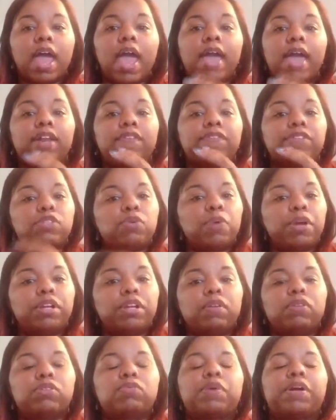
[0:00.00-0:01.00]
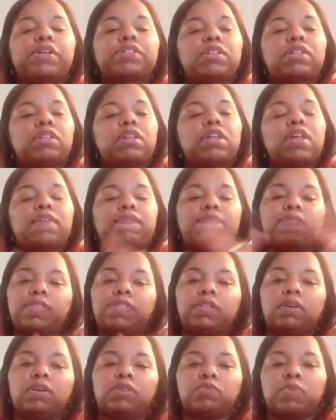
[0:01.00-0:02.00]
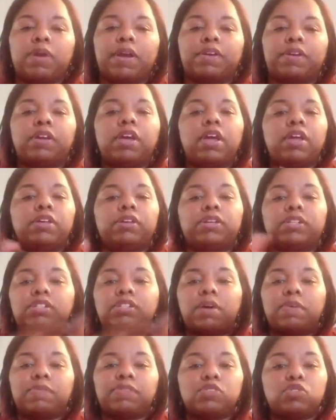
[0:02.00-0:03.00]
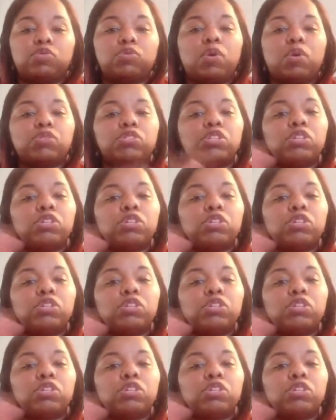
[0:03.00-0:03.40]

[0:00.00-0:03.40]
And if a 20-year-old is wearing something that a 50-year-old is wearing, you're going to tell them too old.